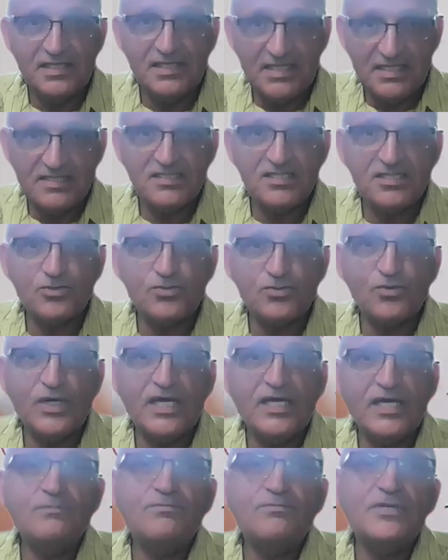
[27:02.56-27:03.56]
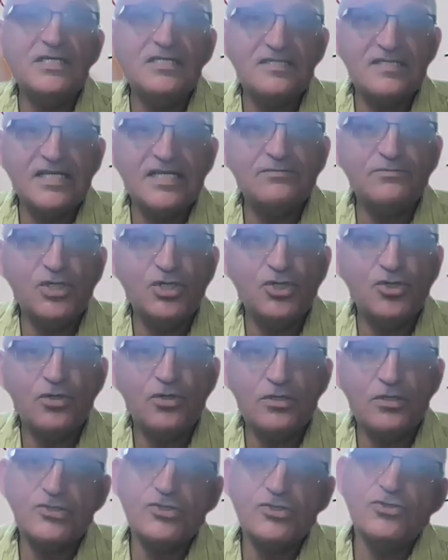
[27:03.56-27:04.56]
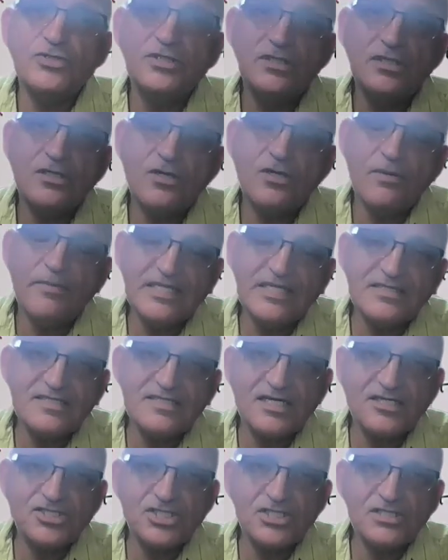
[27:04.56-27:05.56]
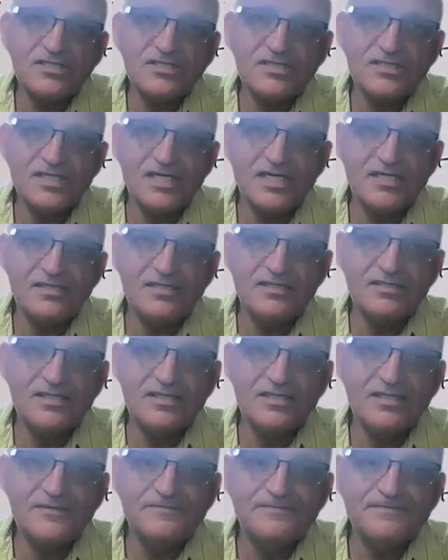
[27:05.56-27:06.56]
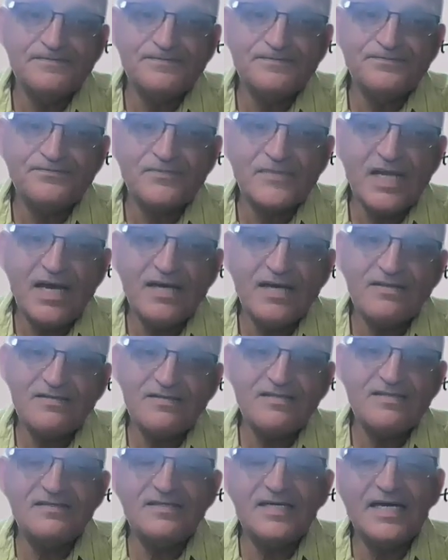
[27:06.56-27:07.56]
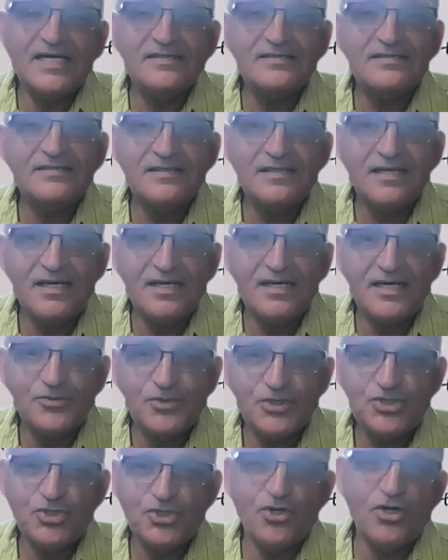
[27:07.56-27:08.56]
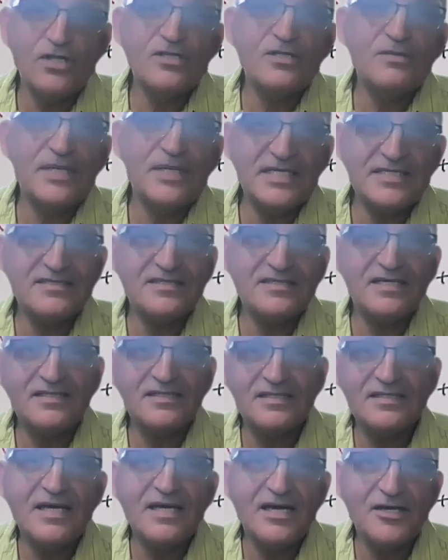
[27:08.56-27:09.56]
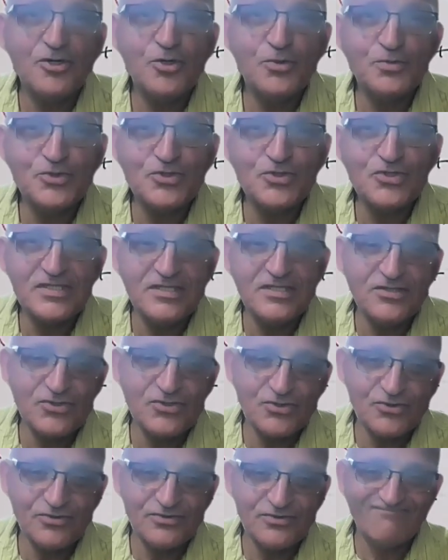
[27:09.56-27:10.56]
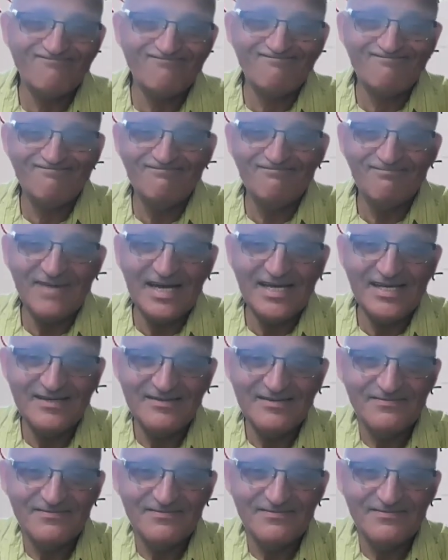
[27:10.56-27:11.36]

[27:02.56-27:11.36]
easier way, please let me know also in the comment sections. And other than that, I wish you all the best and I hope to see you soon. Bye.